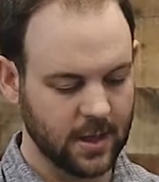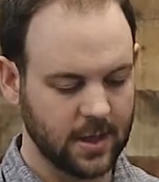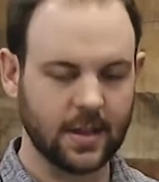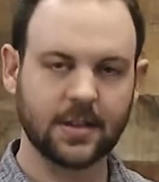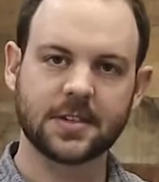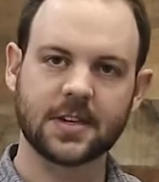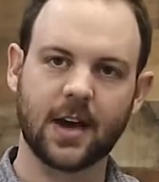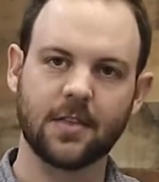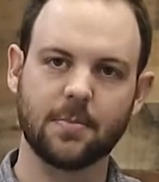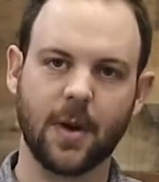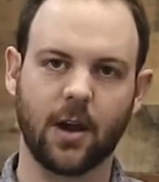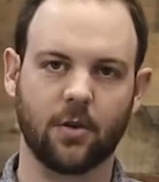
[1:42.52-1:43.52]
inside
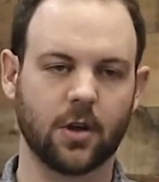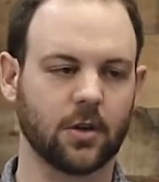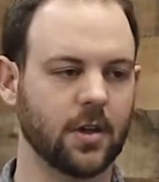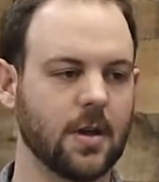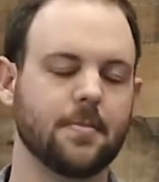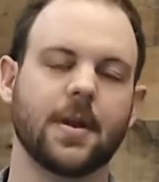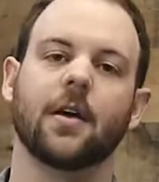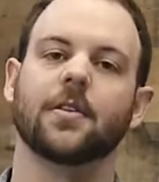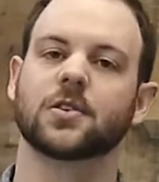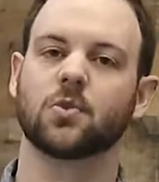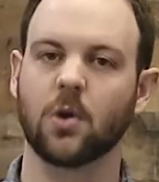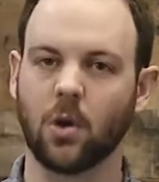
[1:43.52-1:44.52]
the battery clip. Now
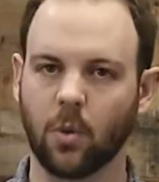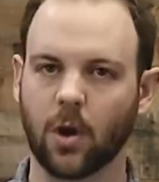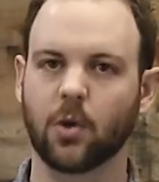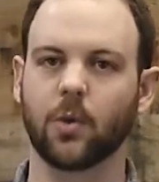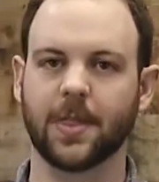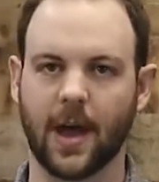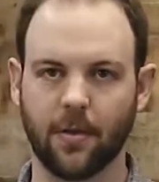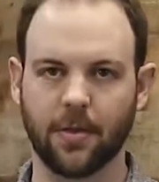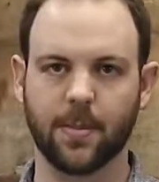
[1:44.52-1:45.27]
this will work without the